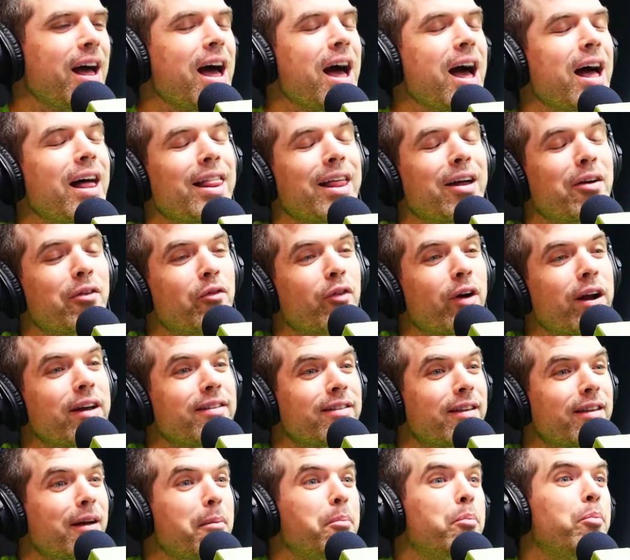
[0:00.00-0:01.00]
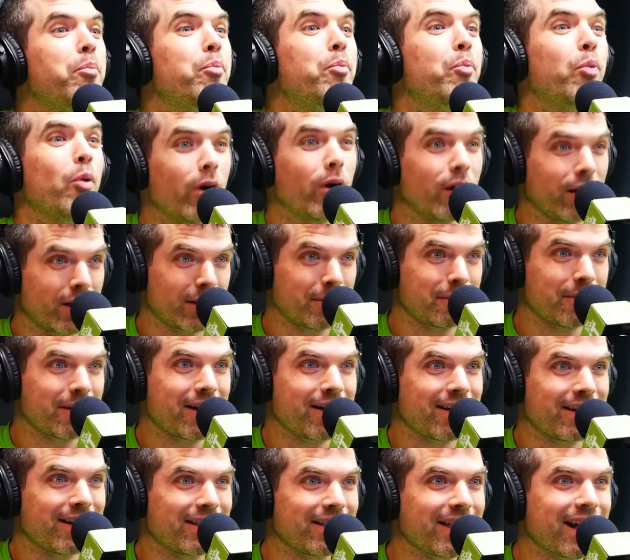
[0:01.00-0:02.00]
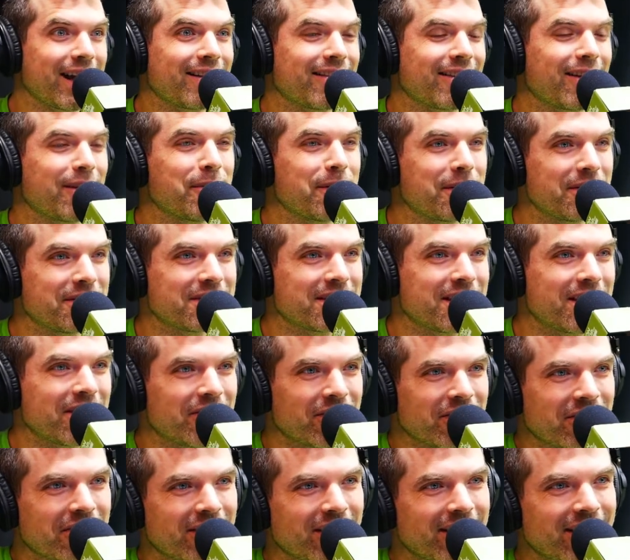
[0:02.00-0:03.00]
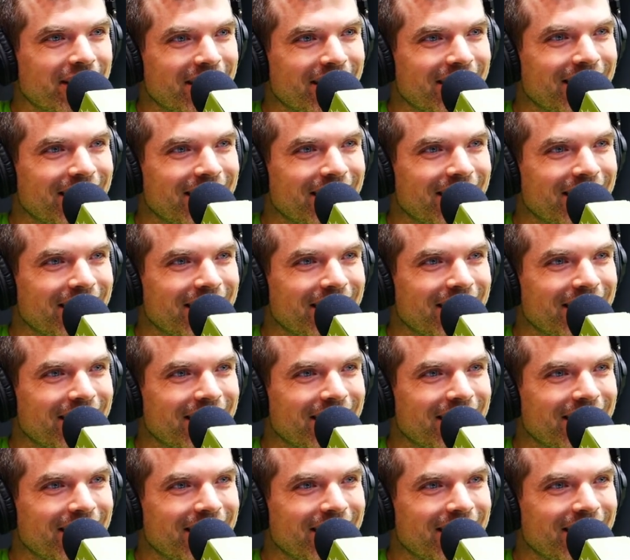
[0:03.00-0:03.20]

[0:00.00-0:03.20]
that writes a book about it. That's how much they regret it.